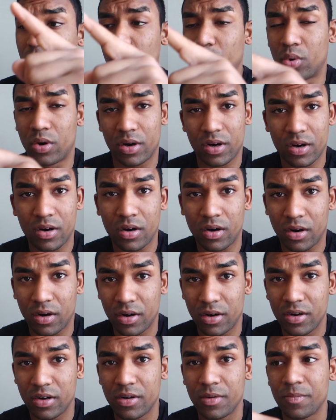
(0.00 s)
work
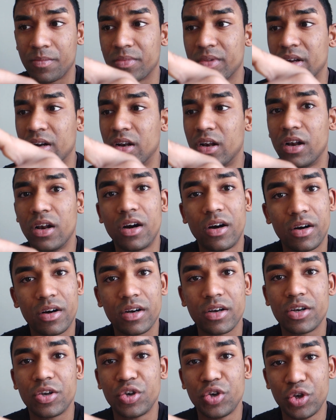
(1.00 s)
hard,
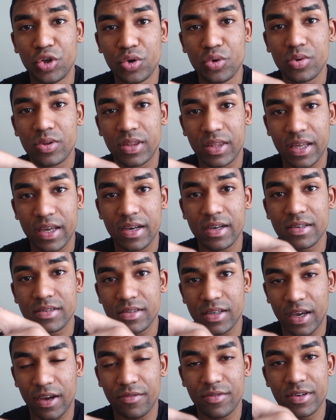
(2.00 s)
learn new
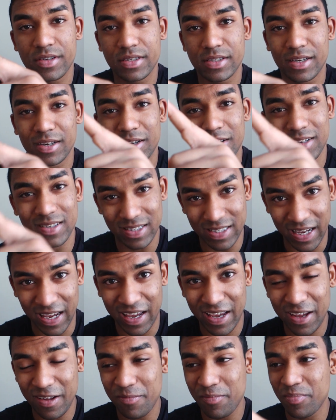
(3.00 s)
things every single
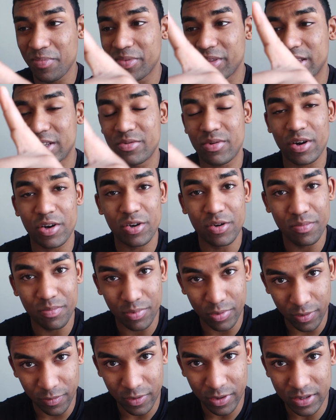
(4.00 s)
day, try to
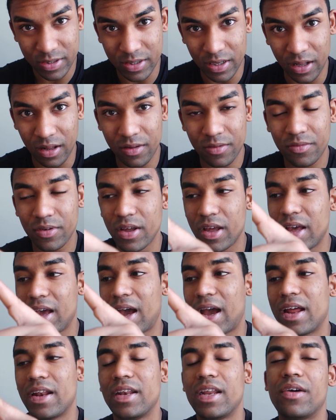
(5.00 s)
improve yourself,
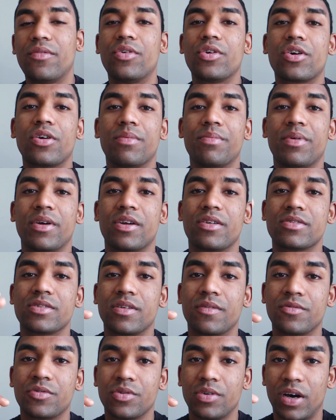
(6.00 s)
and never compare
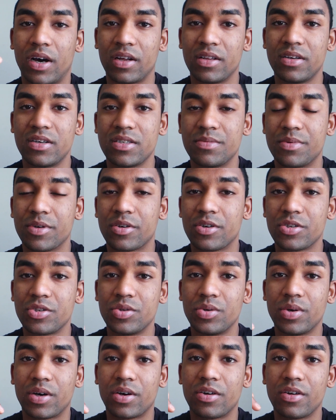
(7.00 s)
yourself to others,
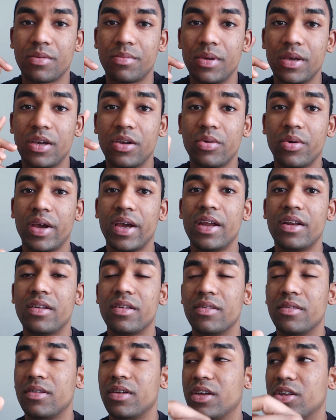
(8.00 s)
because you're going to be great
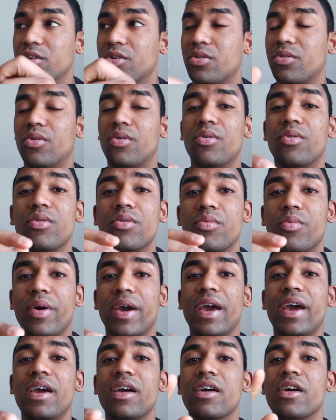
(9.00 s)
in your own
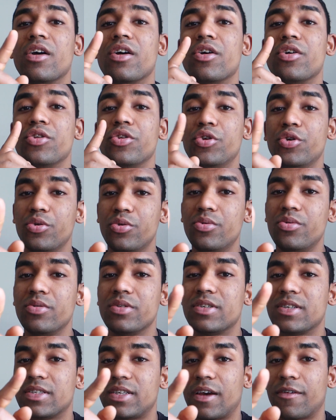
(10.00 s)
way. You
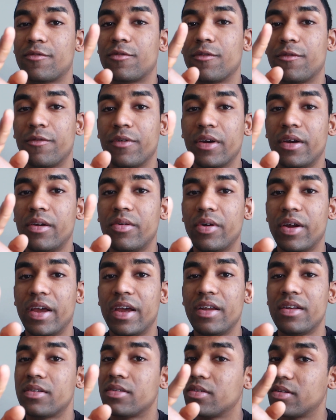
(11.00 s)
just have to figure
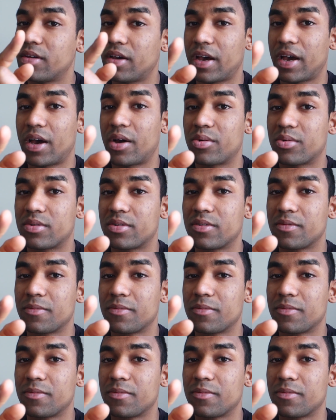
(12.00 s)
it out.